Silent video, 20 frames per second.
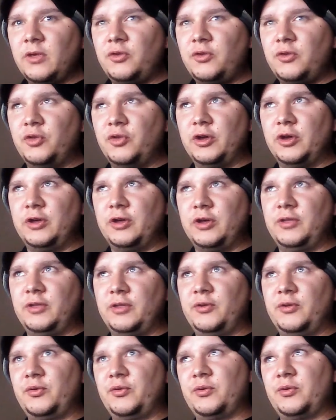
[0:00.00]

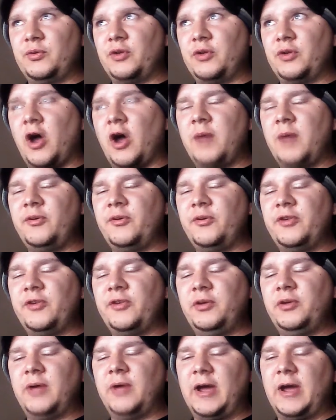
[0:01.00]
The options
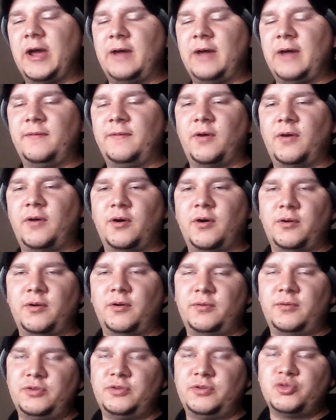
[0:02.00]
that you have are
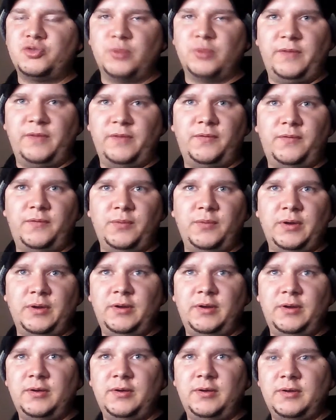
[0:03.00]

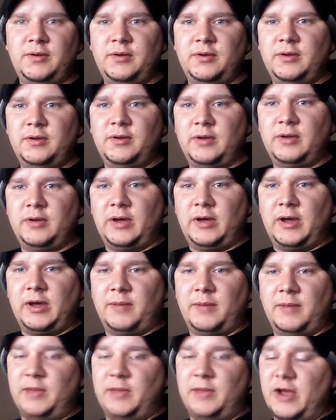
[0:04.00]
driftwood.
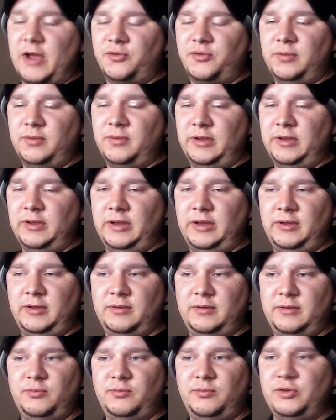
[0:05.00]
Naturally
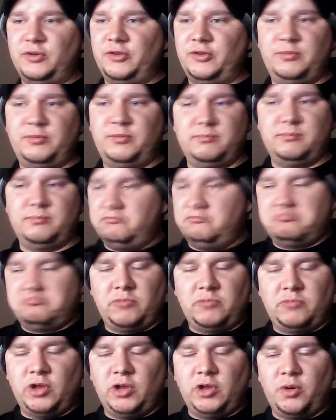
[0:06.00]
just
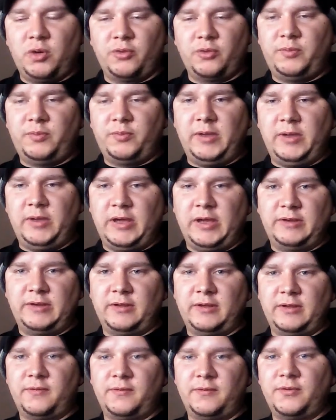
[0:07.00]
lowers pH
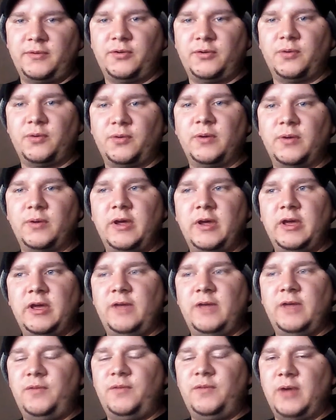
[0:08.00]
levels. So
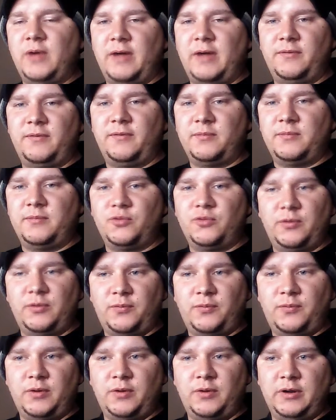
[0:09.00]
if you have some
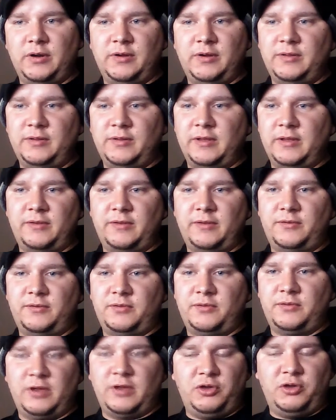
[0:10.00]
driftwood
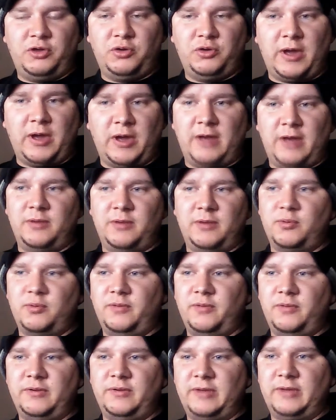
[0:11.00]
that you had in a
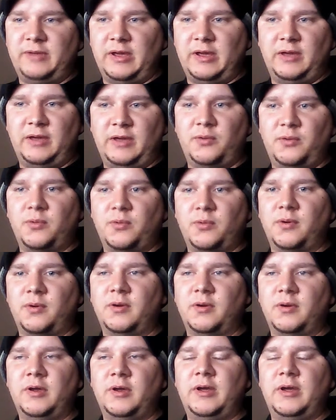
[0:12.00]
previous tank, or